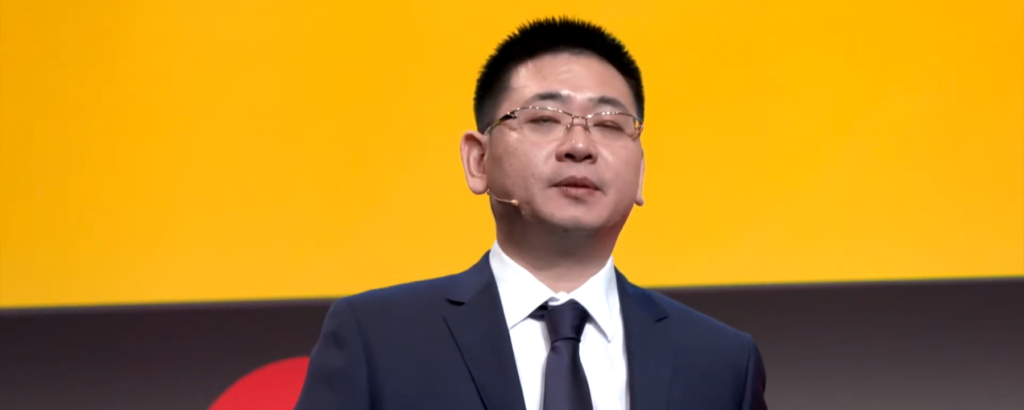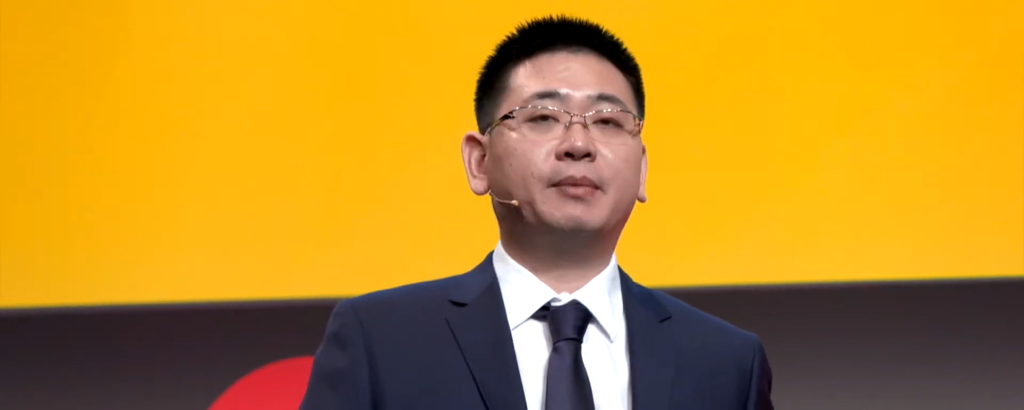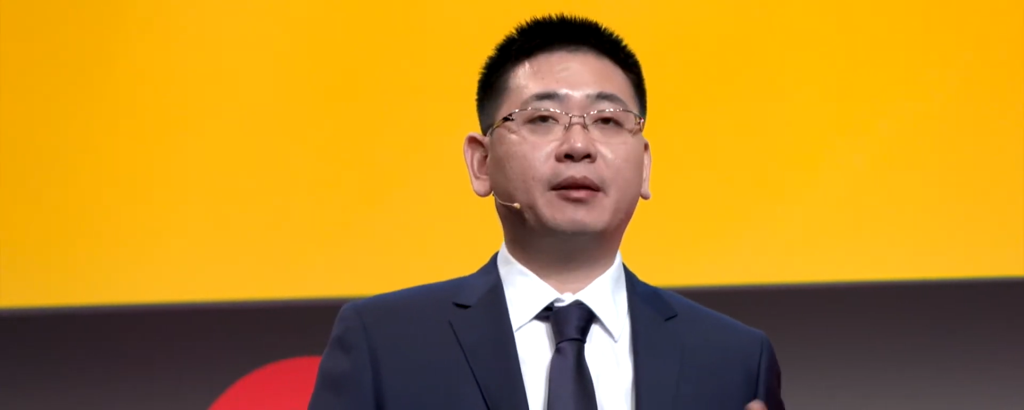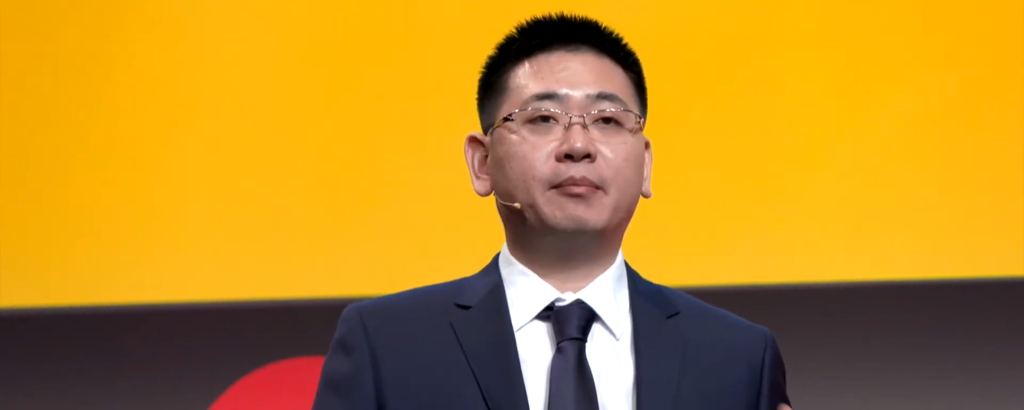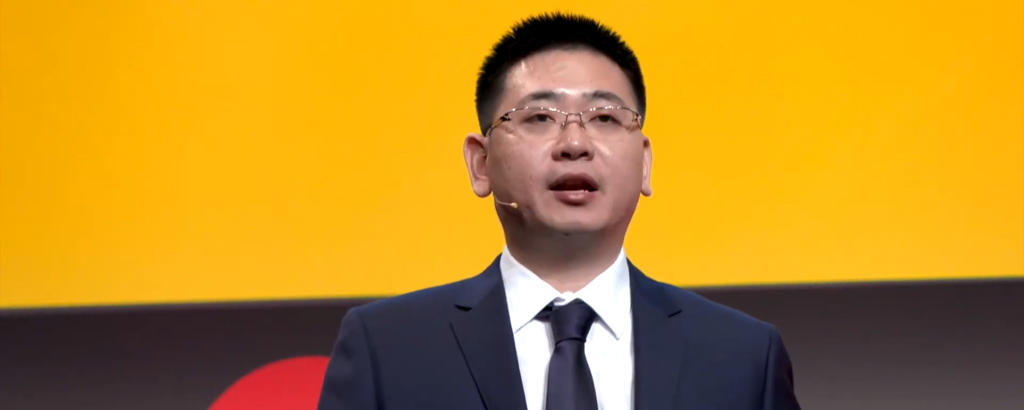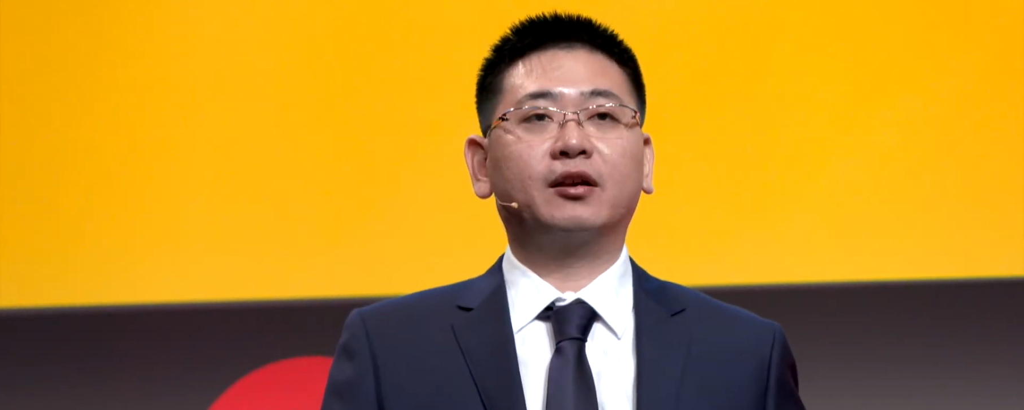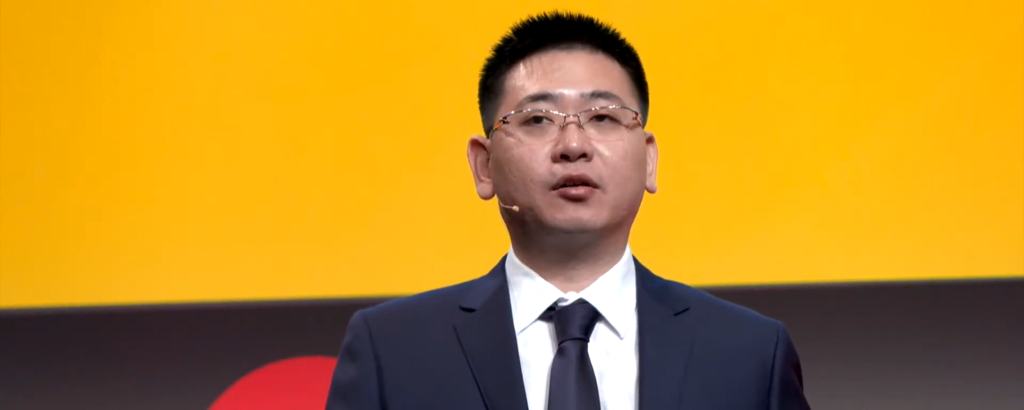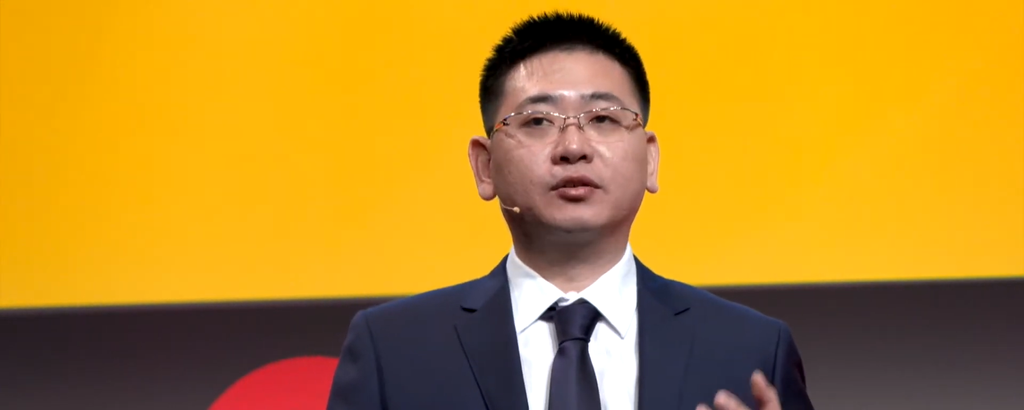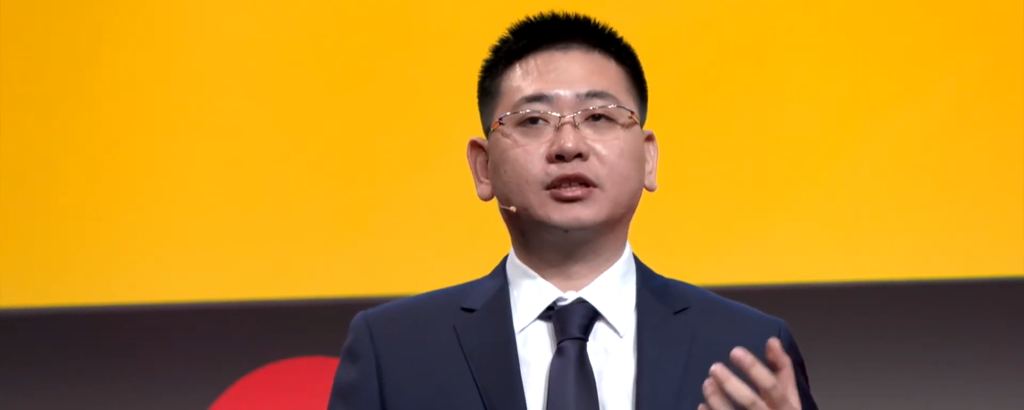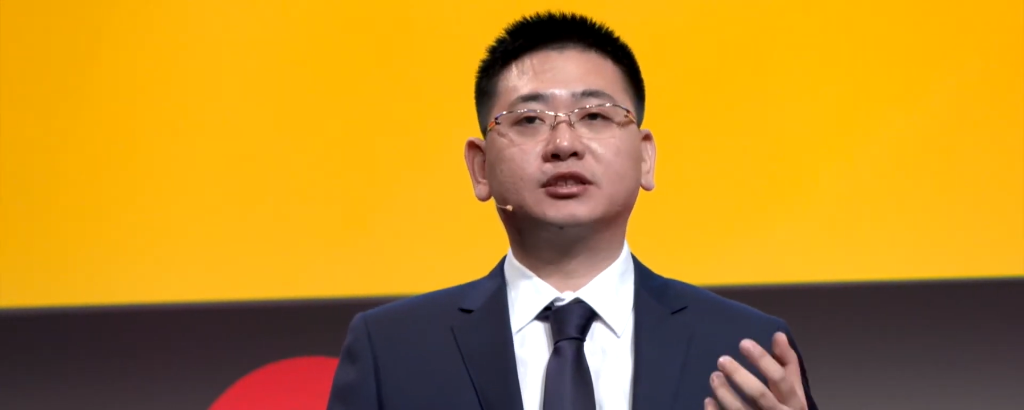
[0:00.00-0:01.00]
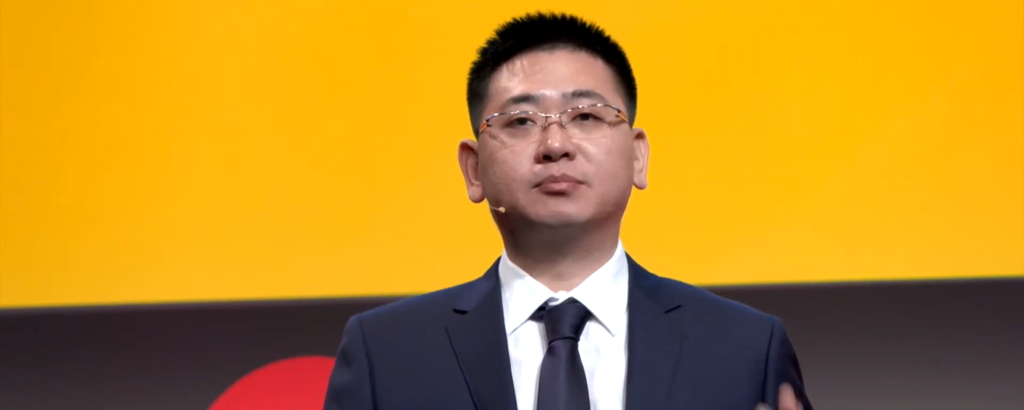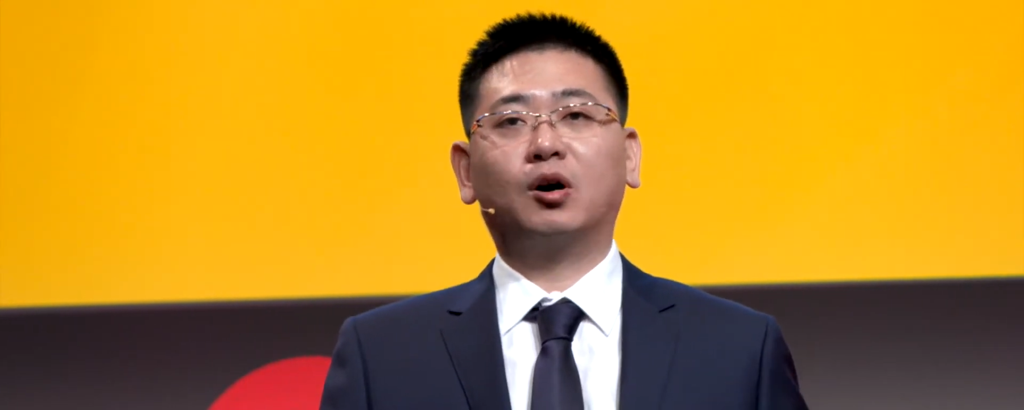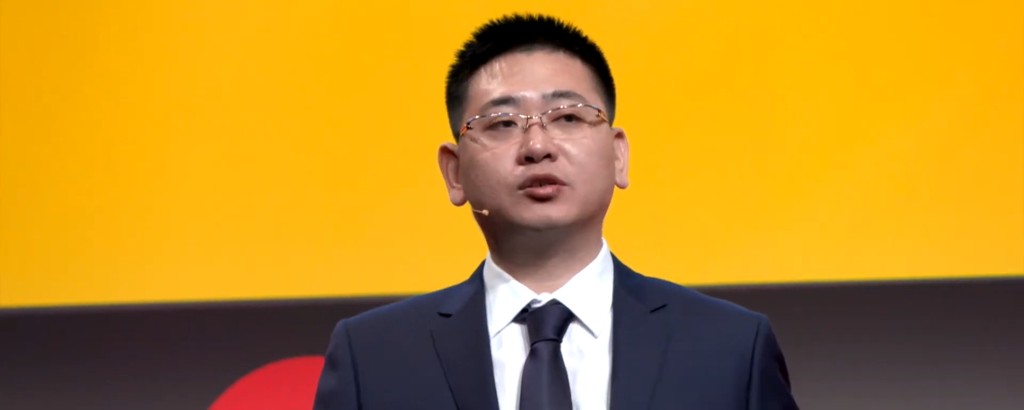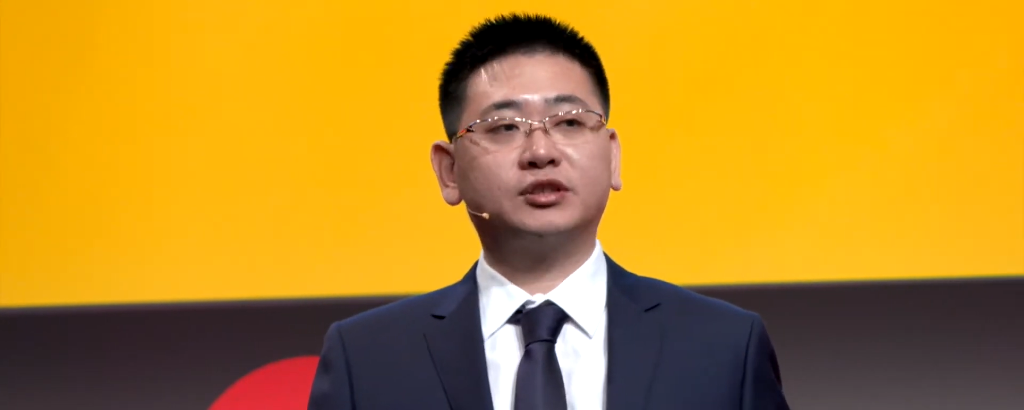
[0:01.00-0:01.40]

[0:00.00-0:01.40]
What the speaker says: many of the small